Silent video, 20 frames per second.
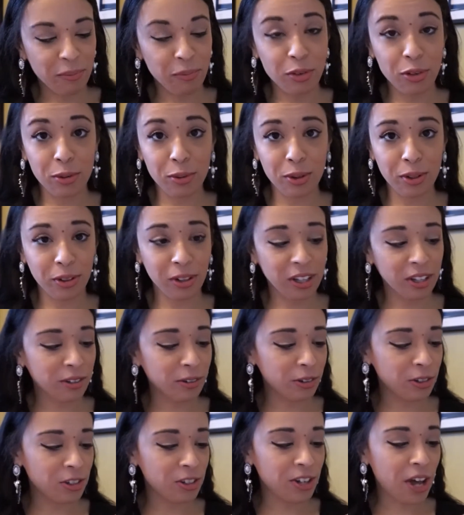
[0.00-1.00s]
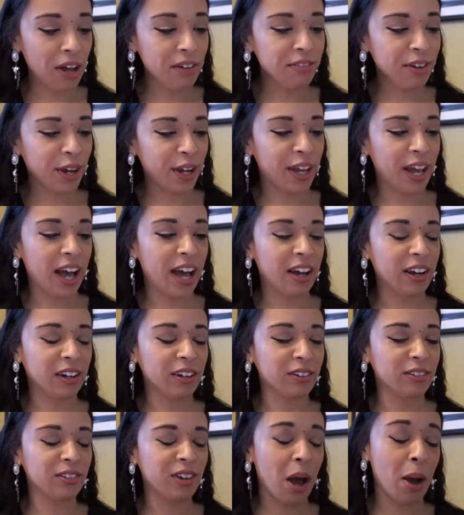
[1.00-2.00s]
doing illegal stuff, I guess,
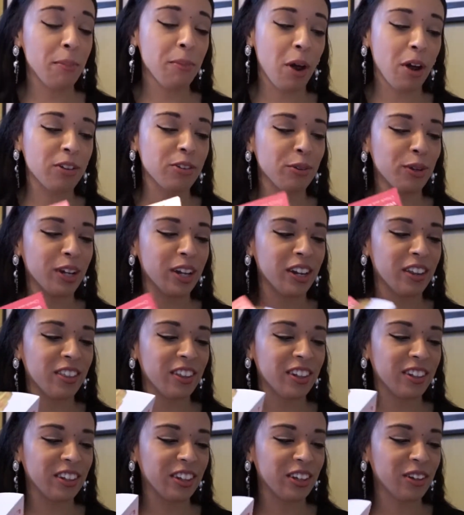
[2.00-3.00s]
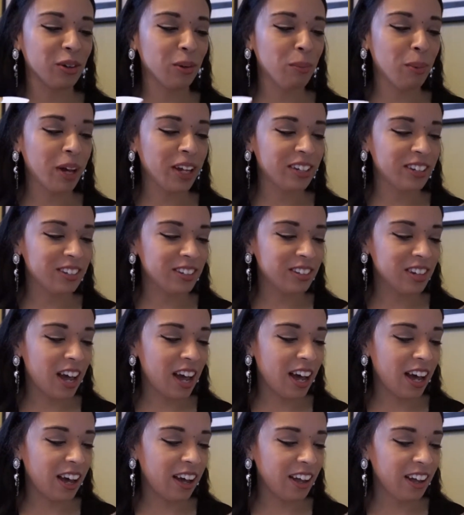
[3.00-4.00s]
or I'm not doing anything illegal, but it's
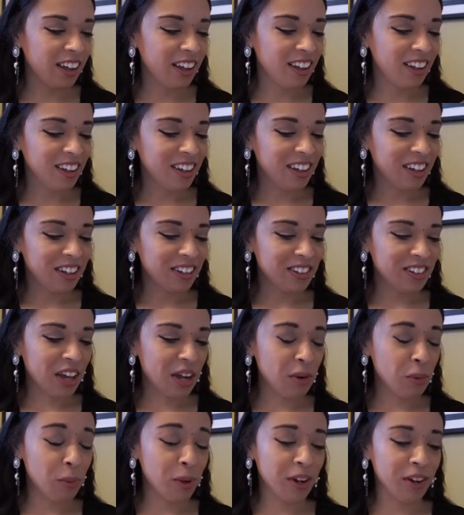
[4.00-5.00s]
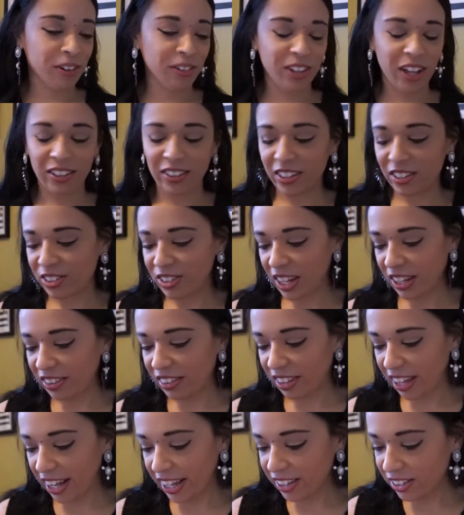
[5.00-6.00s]
kind of weird that they
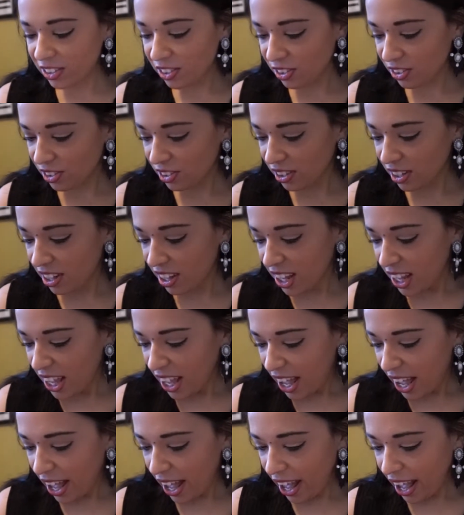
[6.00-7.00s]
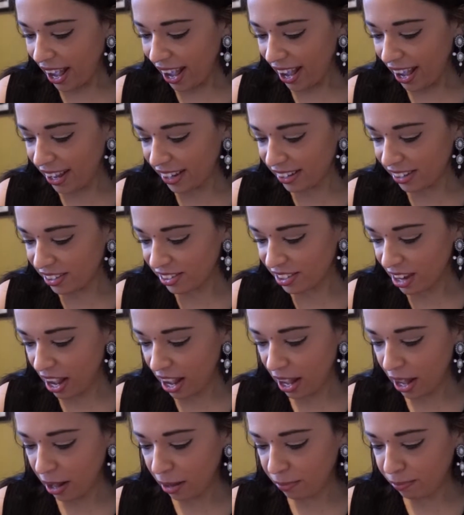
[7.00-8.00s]
sent this. And
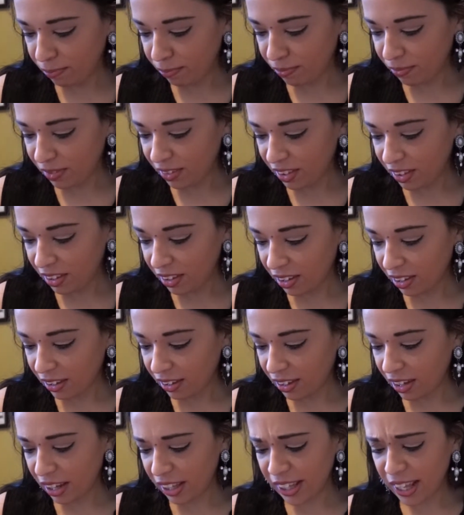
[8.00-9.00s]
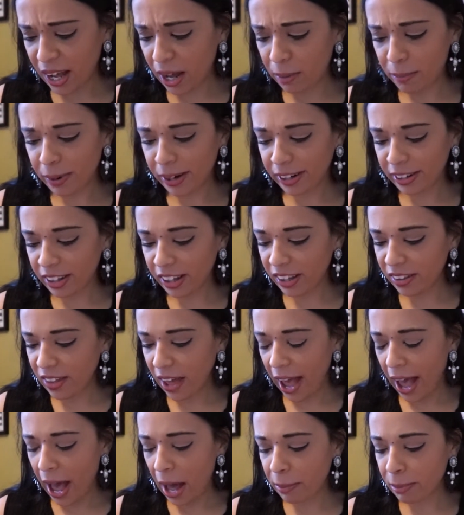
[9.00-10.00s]
yeah, apparently
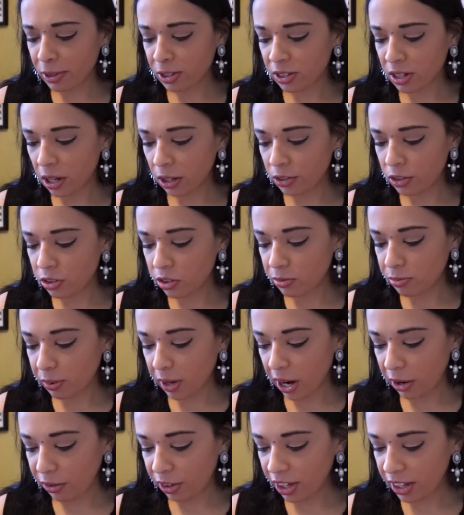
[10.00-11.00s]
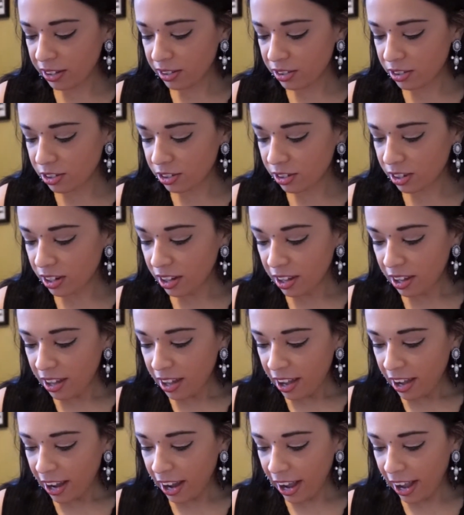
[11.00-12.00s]
the app is called Sprout It,
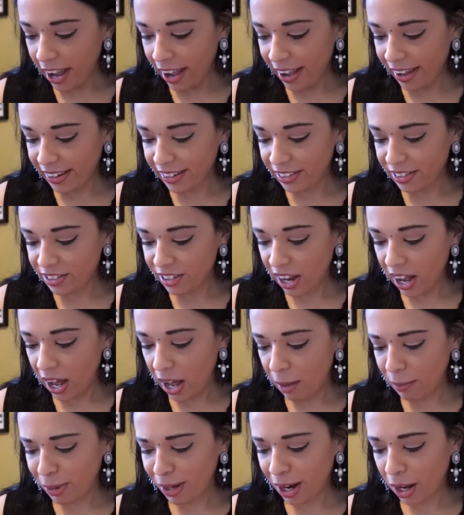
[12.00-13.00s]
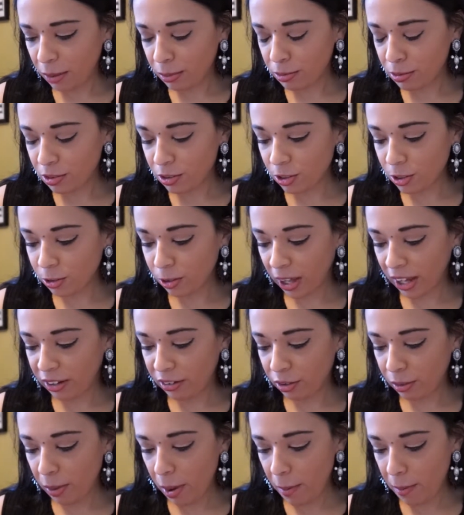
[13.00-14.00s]
and it helps you
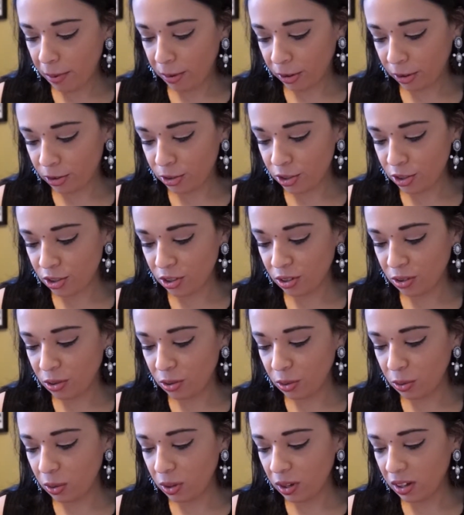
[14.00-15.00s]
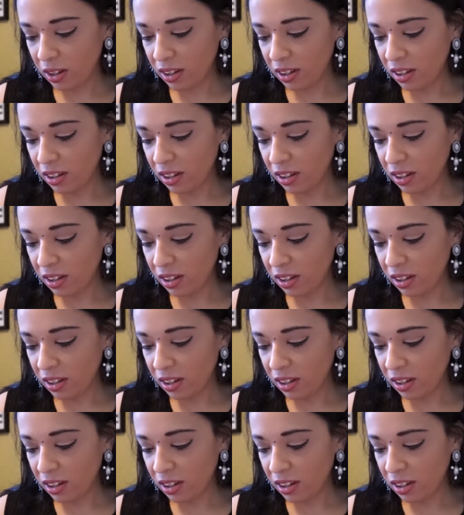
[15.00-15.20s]
like remember to